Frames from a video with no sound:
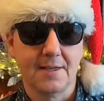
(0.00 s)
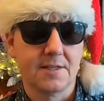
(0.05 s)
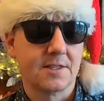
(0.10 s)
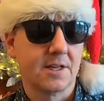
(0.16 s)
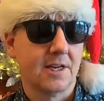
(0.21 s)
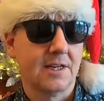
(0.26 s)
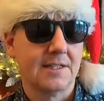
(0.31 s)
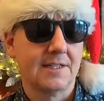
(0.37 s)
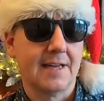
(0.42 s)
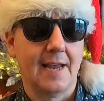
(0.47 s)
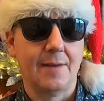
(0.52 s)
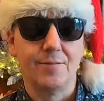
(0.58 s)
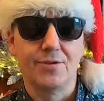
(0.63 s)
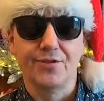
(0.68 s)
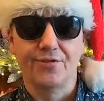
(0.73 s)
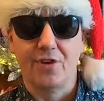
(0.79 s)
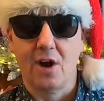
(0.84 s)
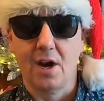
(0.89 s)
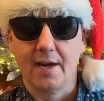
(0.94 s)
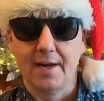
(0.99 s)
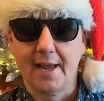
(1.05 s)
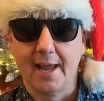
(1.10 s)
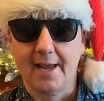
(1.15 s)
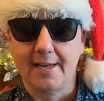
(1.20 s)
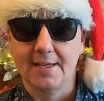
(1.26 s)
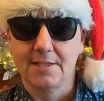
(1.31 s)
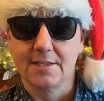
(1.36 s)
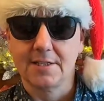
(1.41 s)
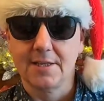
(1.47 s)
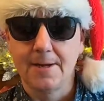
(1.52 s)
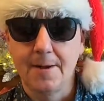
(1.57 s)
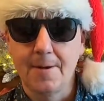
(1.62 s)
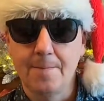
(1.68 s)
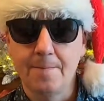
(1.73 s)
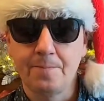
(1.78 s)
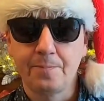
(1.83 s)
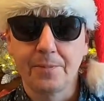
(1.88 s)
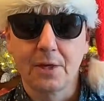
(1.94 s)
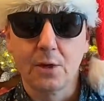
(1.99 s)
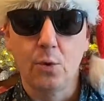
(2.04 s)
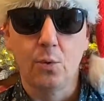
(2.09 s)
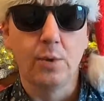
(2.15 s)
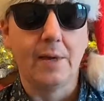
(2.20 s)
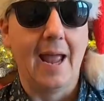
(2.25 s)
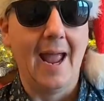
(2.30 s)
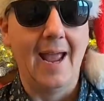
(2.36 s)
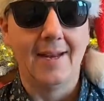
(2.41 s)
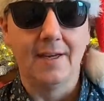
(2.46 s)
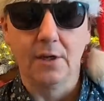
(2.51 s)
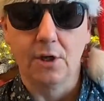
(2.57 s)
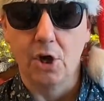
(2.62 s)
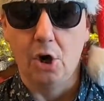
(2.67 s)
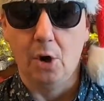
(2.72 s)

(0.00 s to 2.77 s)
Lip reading: games for arcades called Encom,